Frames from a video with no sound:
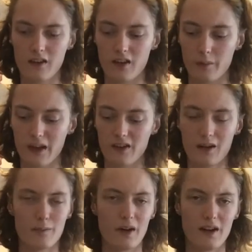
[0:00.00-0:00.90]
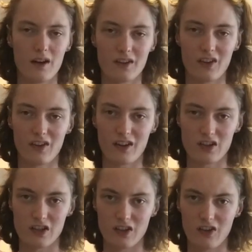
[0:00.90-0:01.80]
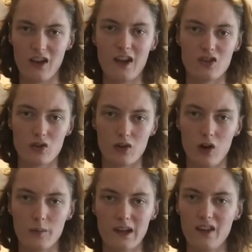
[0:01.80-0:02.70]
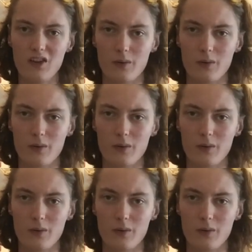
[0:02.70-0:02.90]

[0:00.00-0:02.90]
that has been done by artists such as John Hopkins,